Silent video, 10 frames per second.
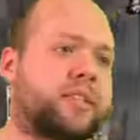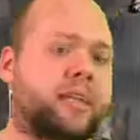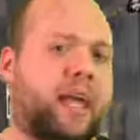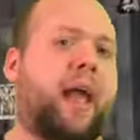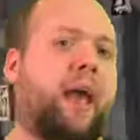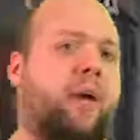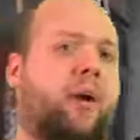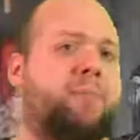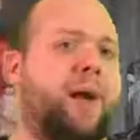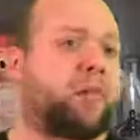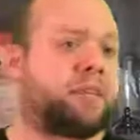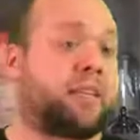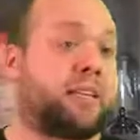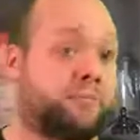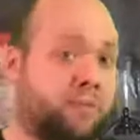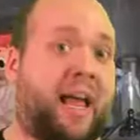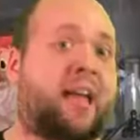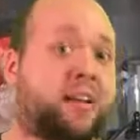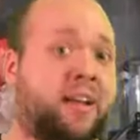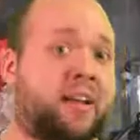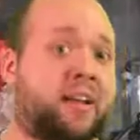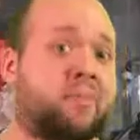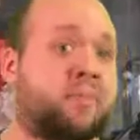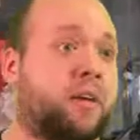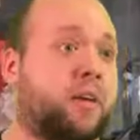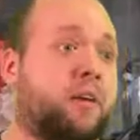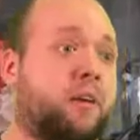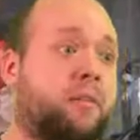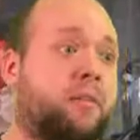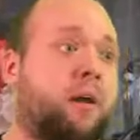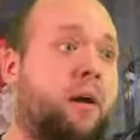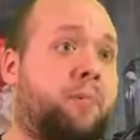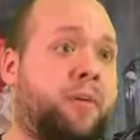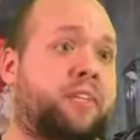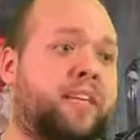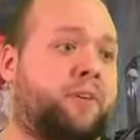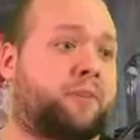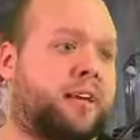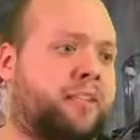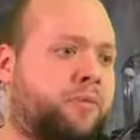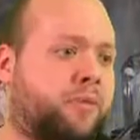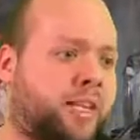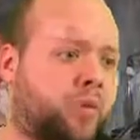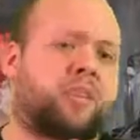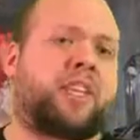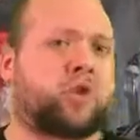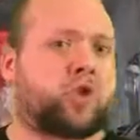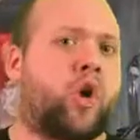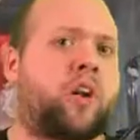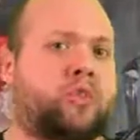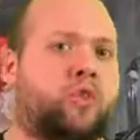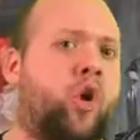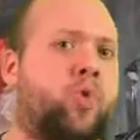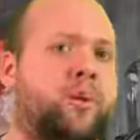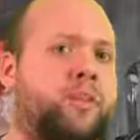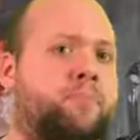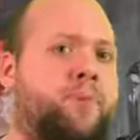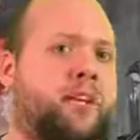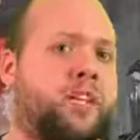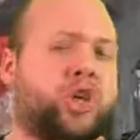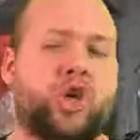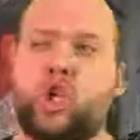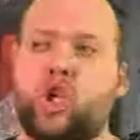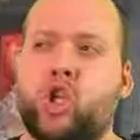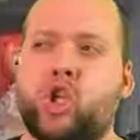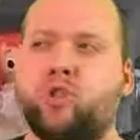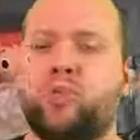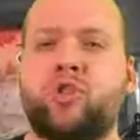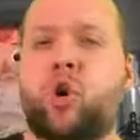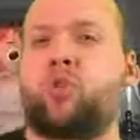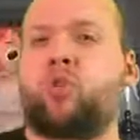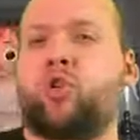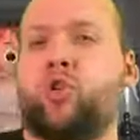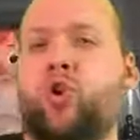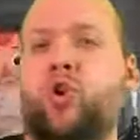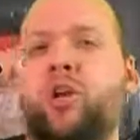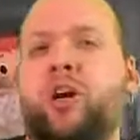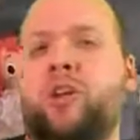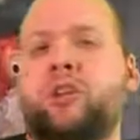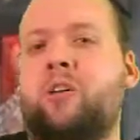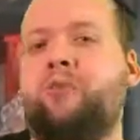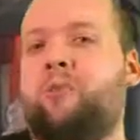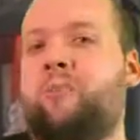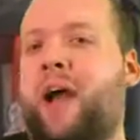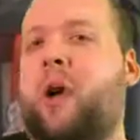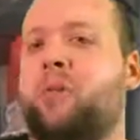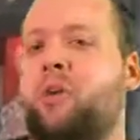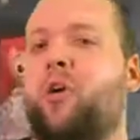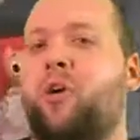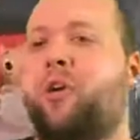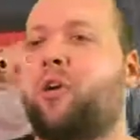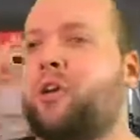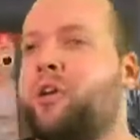to care about the black lady because I felt that's what they were trying to go with, but you don't learn enough about her